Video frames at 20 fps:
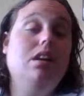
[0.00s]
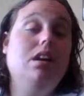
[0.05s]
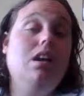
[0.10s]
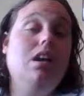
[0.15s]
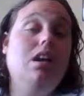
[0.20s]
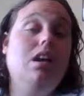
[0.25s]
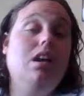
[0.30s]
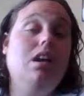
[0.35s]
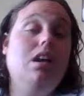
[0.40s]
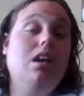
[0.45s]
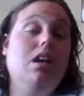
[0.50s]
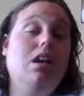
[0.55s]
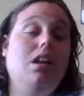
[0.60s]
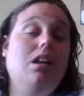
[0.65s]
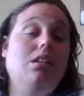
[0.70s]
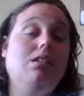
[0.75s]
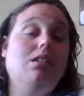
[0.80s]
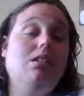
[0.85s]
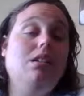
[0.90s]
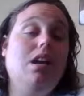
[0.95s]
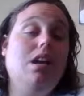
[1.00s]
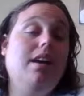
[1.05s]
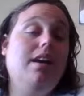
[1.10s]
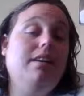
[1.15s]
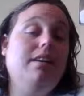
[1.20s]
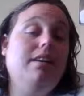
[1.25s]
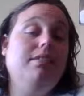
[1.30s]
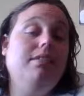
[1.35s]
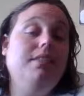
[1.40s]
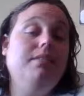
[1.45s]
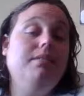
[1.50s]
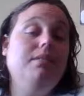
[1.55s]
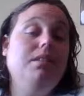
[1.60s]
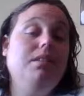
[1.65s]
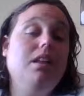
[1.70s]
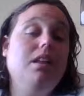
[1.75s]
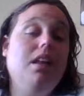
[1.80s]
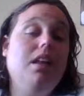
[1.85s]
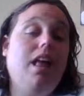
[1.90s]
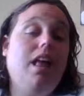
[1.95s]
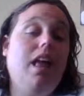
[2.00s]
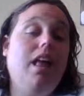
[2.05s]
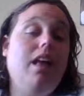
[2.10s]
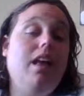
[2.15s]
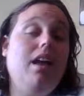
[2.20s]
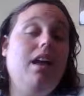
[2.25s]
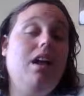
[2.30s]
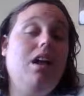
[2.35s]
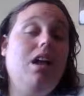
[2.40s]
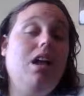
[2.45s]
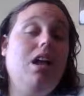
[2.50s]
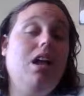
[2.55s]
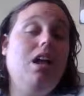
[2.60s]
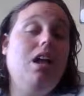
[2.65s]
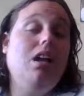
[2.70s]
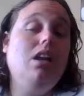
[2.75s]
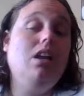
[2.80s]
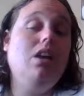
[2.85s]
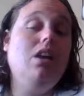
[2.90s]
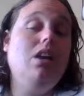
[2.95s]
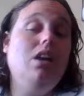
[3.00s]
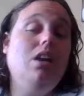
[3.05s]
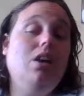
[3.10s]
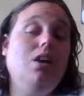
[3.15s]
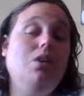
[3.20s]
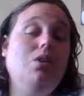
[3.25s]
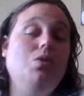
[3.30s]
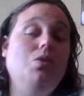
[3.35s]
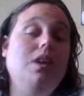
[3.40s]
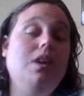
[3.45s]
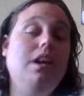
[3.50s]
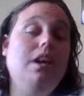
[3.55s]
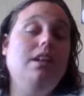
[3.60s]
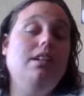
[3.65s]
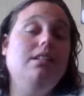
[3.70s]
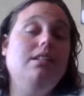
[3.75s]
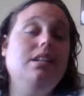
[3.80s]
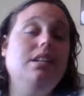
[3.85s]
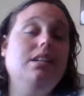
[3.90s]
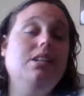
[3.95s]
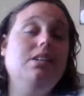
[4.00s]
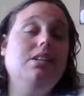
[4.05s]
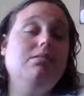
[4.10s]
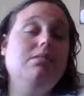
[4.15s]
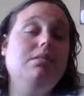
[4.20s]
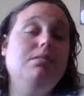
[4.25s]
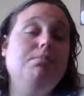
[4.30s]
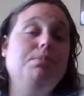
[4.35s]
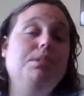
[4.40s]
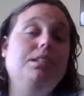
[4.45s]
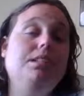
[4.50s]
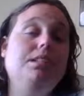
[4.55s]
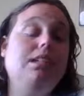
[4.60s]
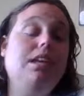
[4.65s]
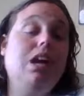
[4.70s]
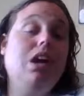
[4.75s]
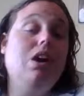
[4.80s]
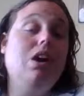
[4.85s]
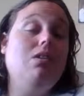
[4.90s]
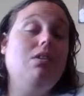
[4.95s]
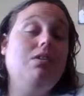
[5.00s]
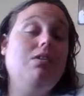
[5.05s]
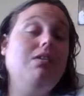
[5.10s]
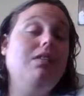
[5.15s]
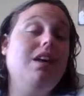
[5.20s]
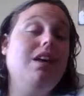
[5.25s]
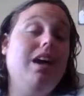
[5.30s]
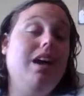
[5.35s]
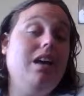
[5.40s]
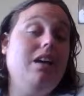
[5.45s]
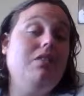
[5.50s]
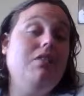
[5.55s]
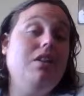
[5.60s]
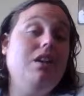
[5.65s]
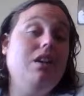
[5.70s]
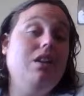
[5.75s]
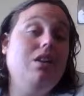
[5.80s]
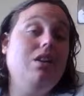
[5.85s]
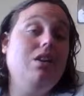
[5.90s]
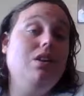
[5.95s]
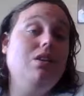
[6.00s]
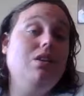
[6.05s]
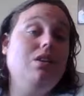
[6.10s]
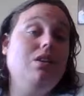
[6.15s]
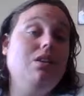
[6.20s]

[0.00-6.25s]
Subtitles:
and stuff. And, you can't teach them to be scared of life either.